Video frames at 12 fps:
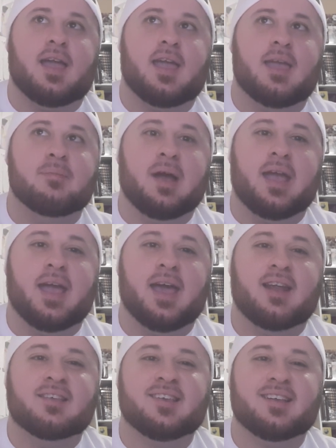in my
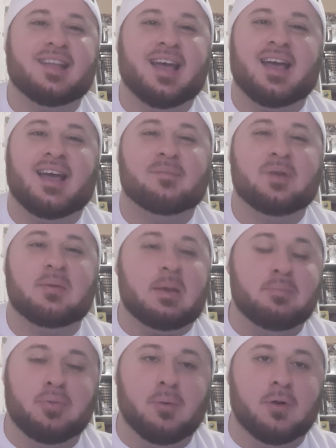head I was like, nah, I'm gonna be
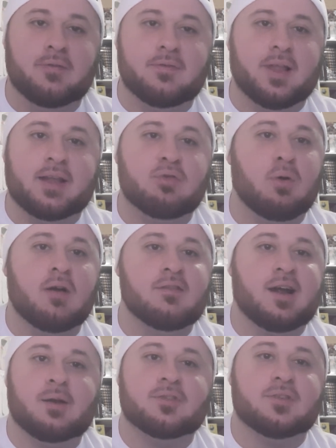bored for like 12
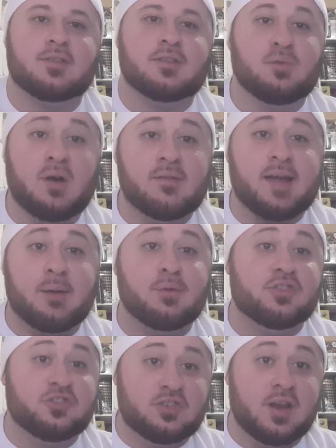hours. It's a 12-hour
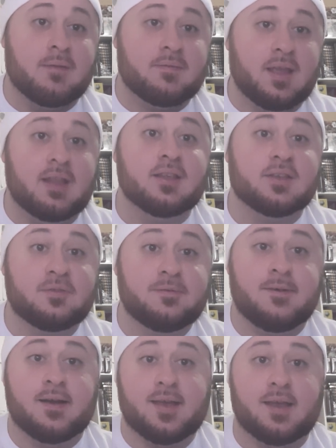shift in this
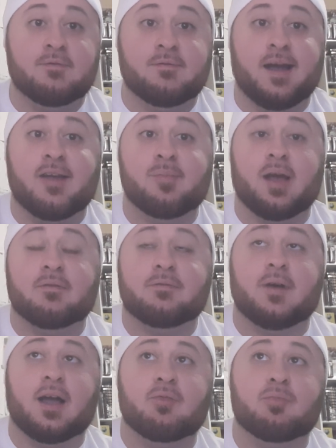fucking
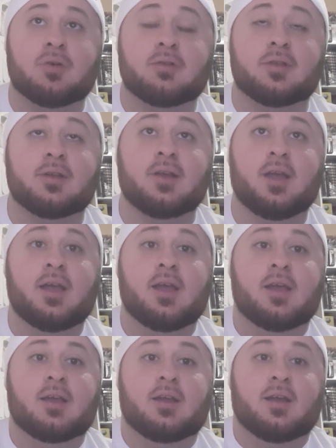5x5 building.
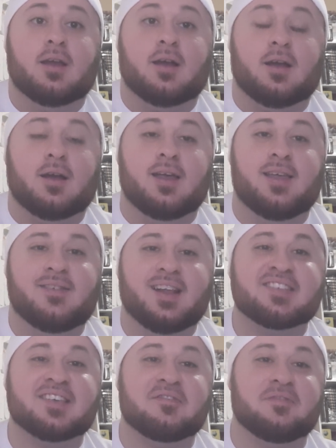When I
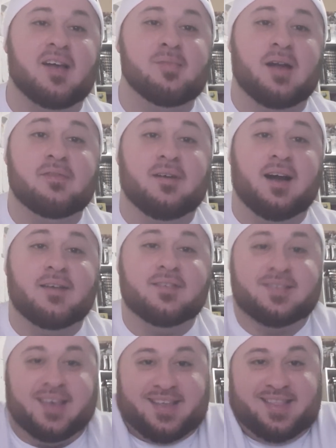say 5x5,
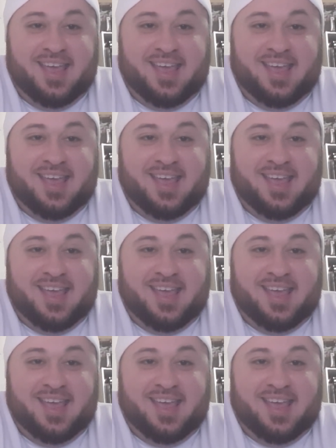it's